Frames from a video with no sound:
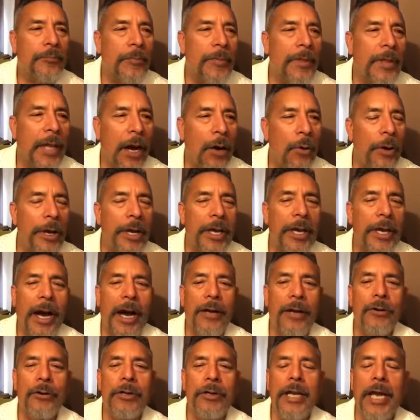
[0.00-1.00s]
That way
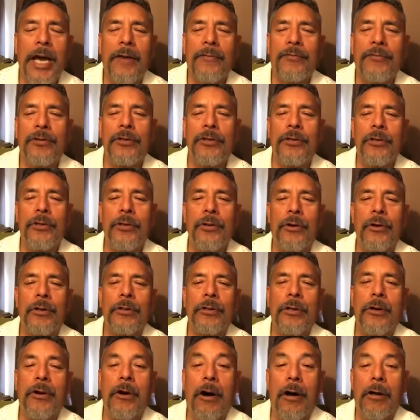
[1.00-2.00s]
I don't have to do all
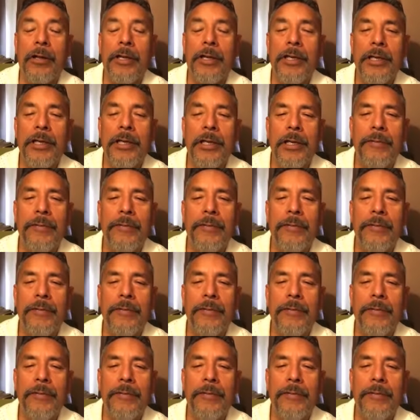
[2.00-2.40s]
the calling,